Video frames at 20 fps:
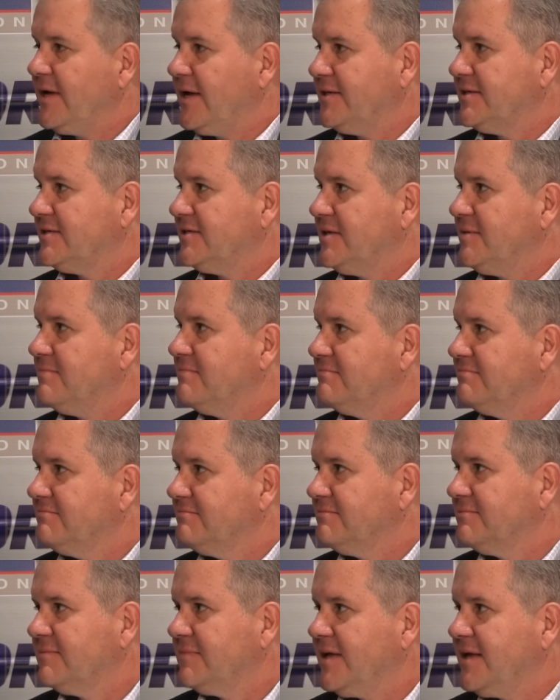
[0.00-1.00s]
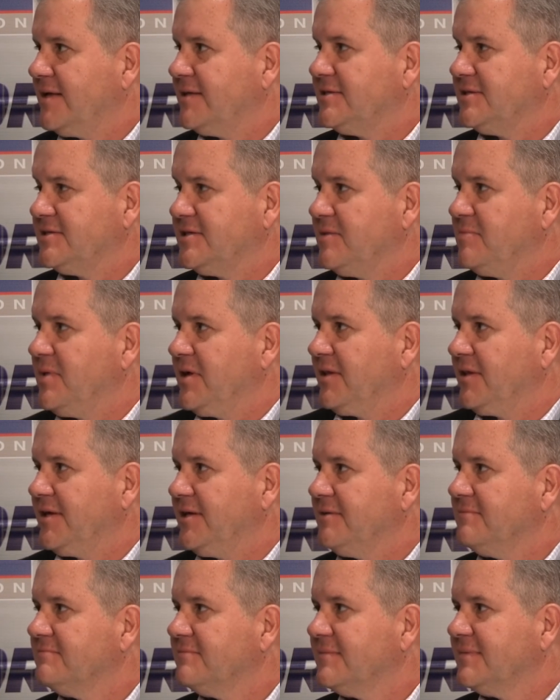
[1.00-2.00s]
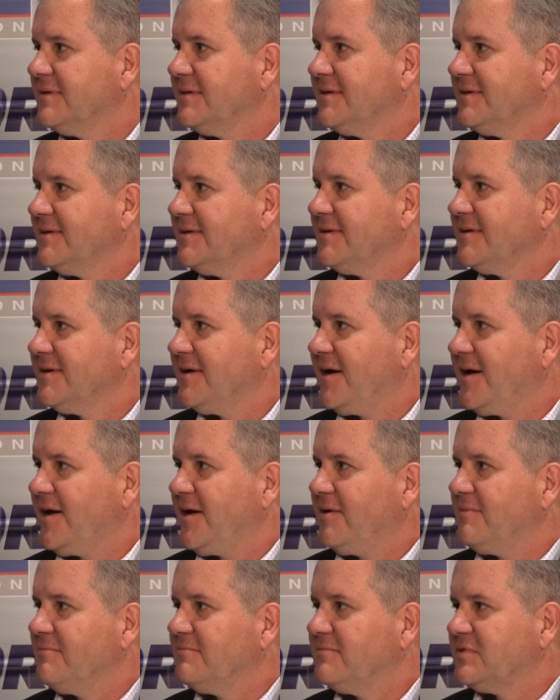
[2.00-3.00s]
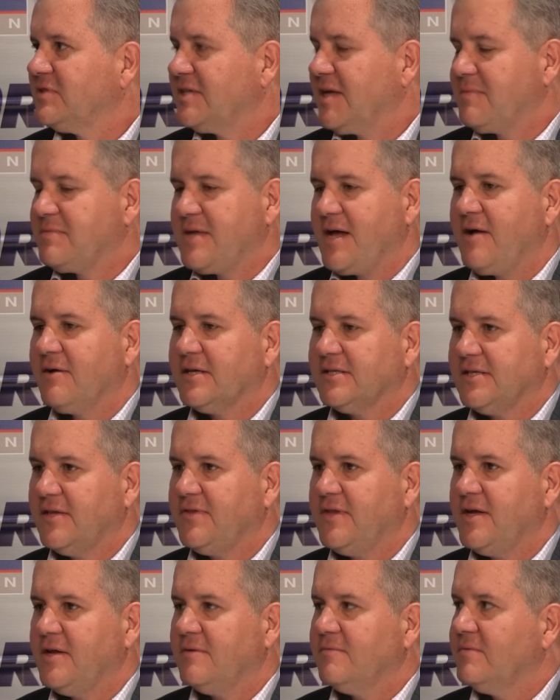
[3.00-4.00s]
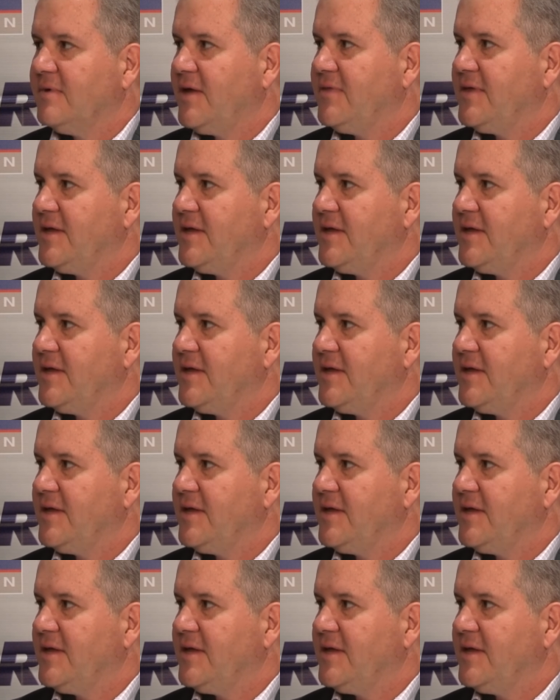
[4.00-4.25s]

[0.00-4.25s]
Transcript: we hate to see Billy step down, because I think